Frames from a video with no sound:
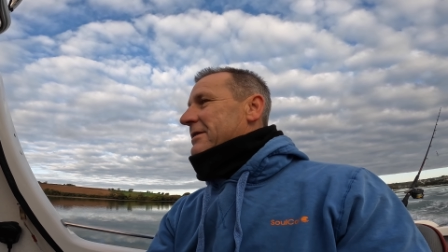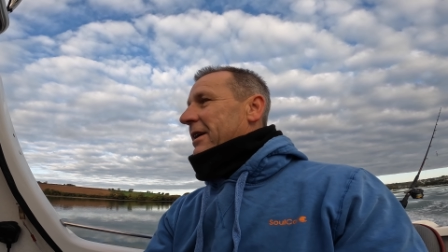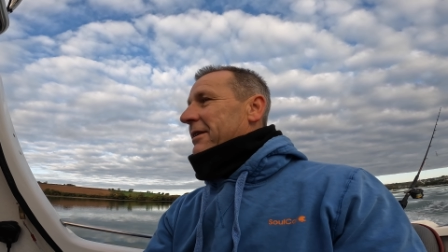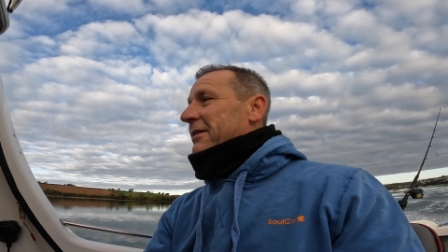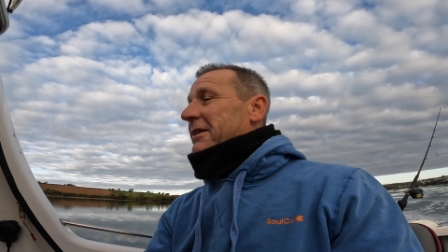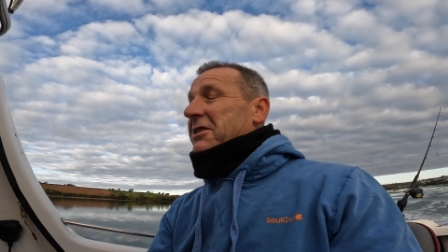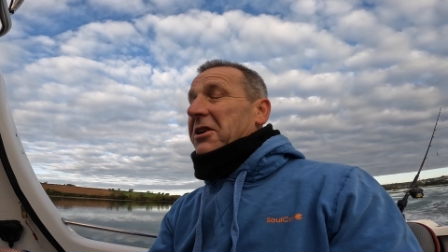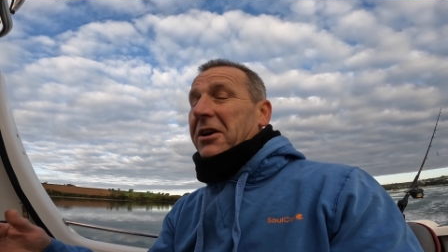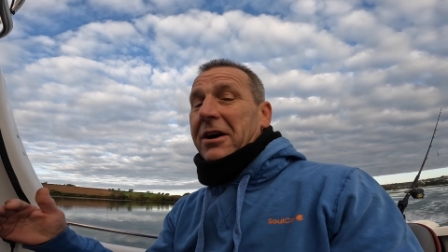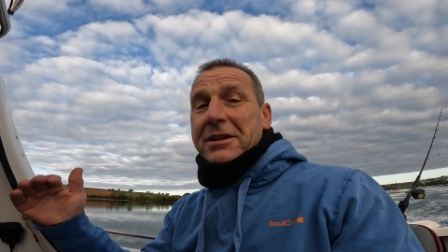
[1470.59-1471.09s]
So
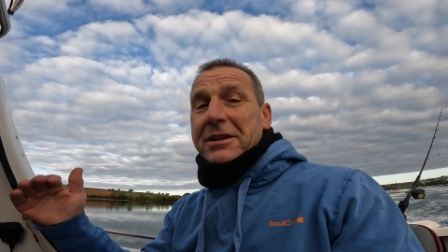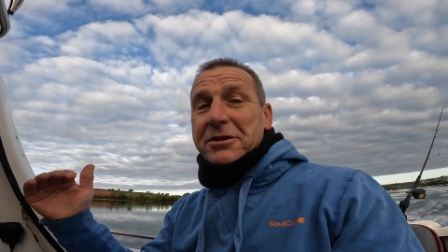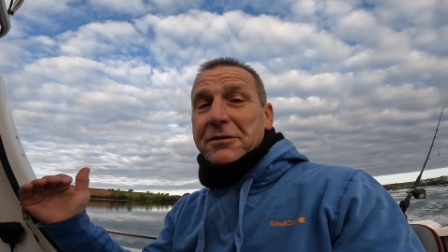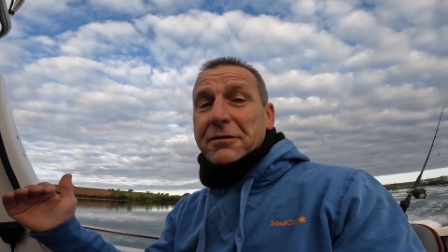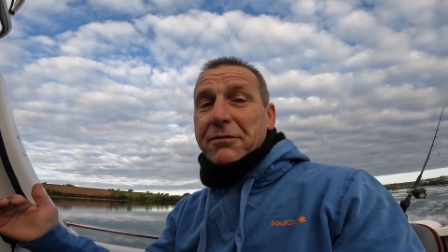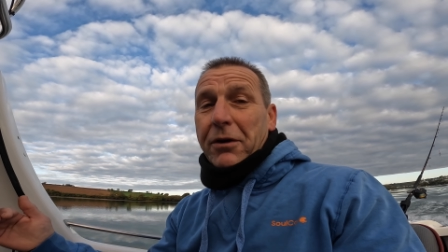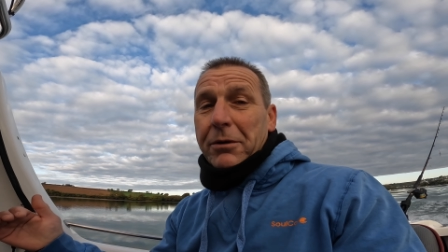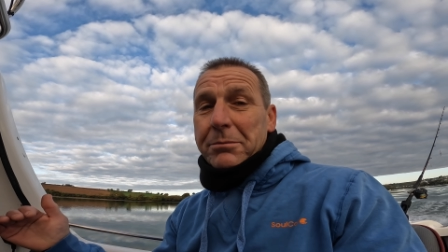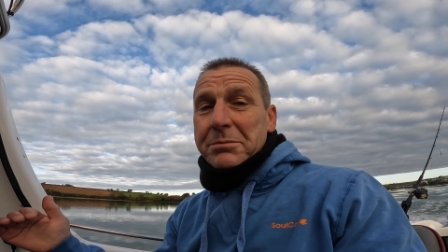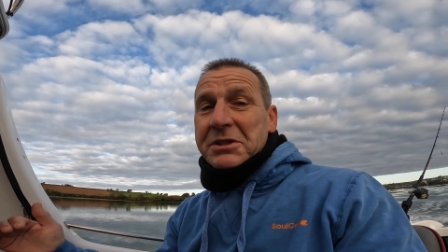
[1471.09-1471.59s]
the tides
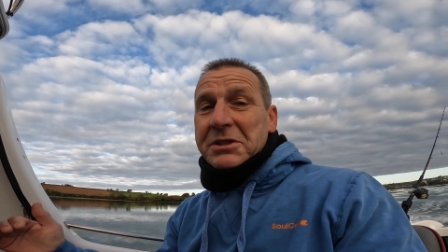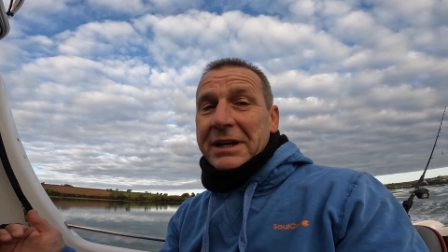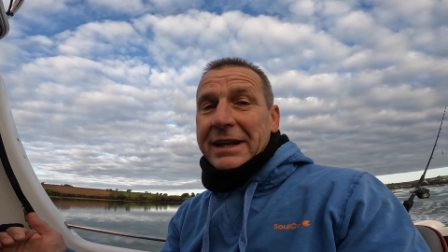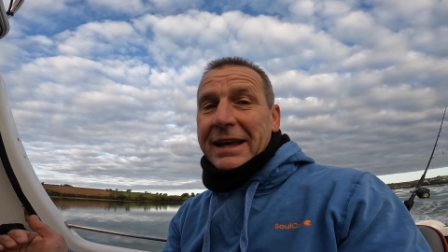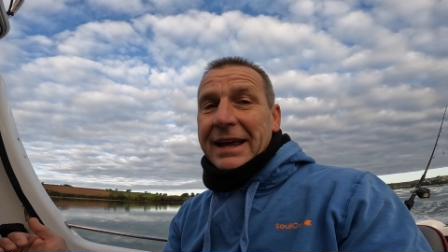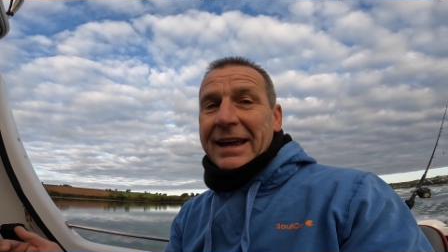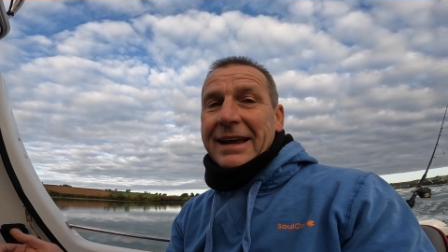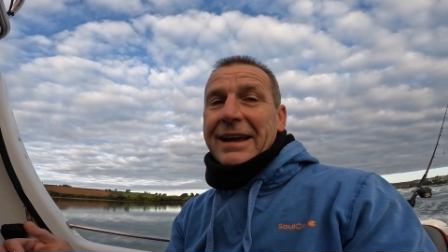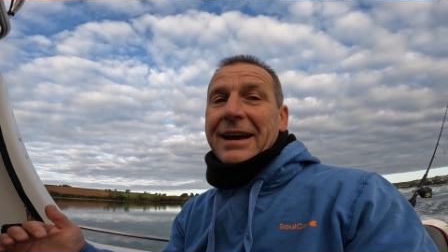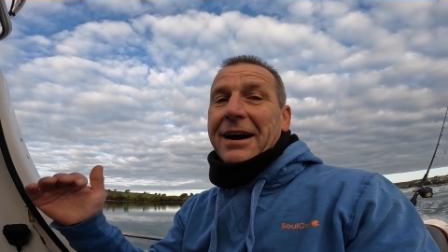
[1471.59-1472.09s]
from
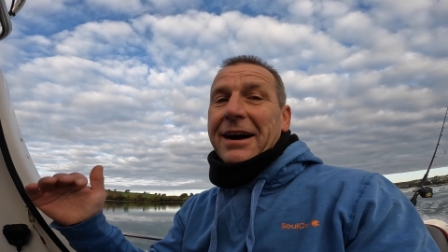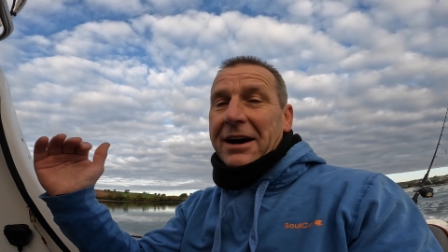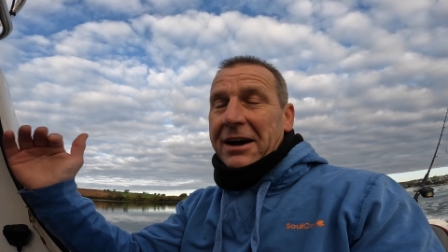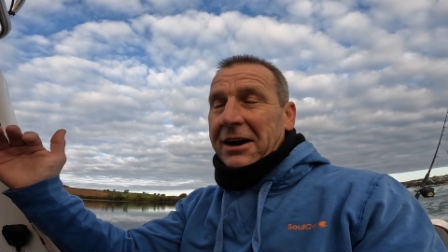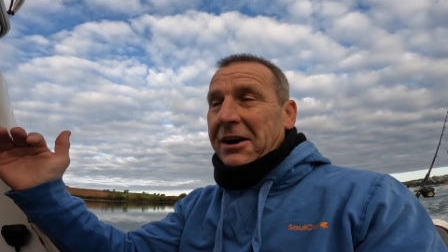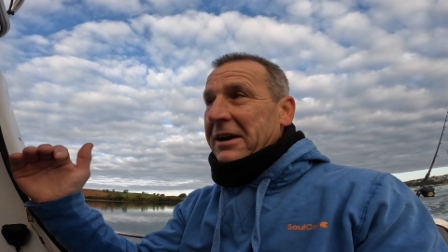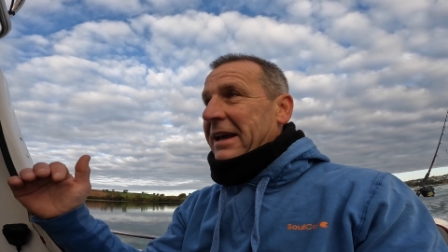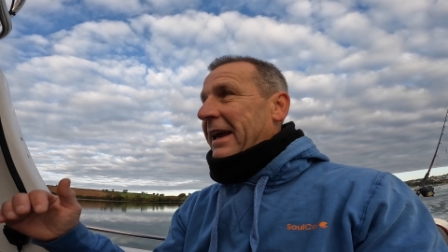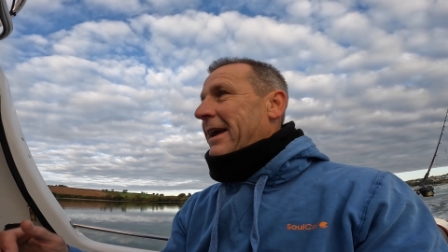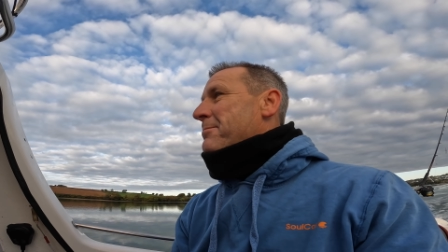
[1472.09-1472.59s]
today
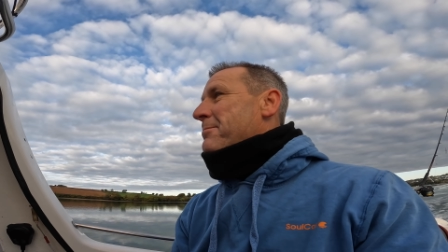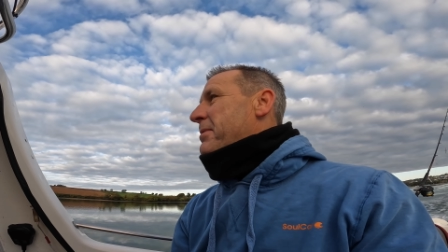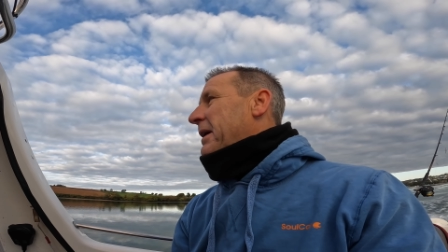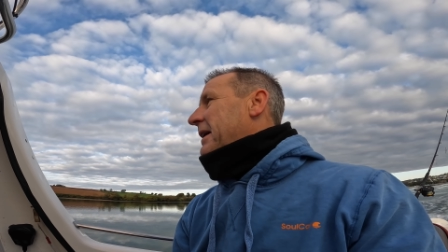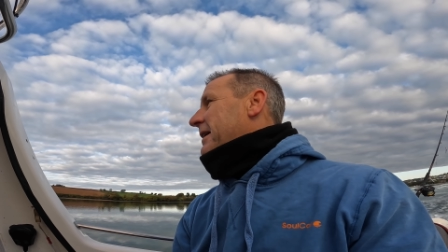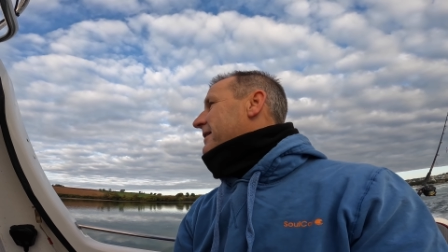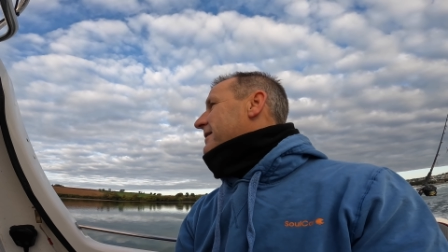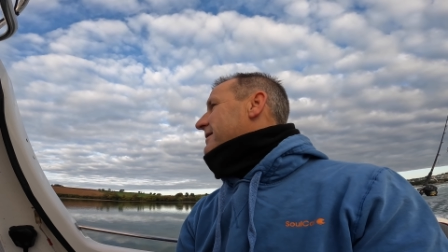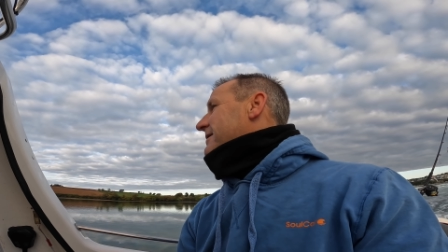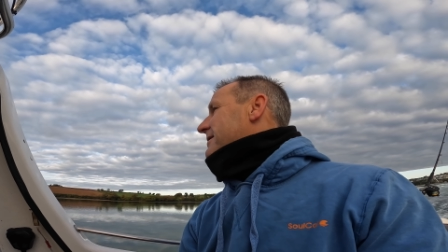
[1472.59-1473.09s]
are getting
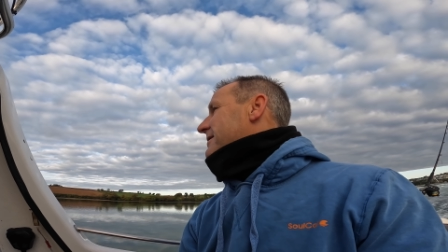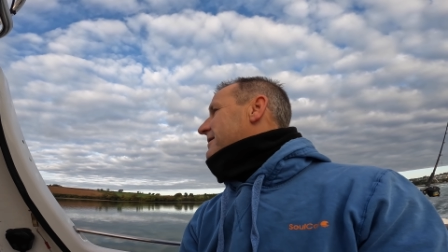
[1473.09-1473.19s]
bigger.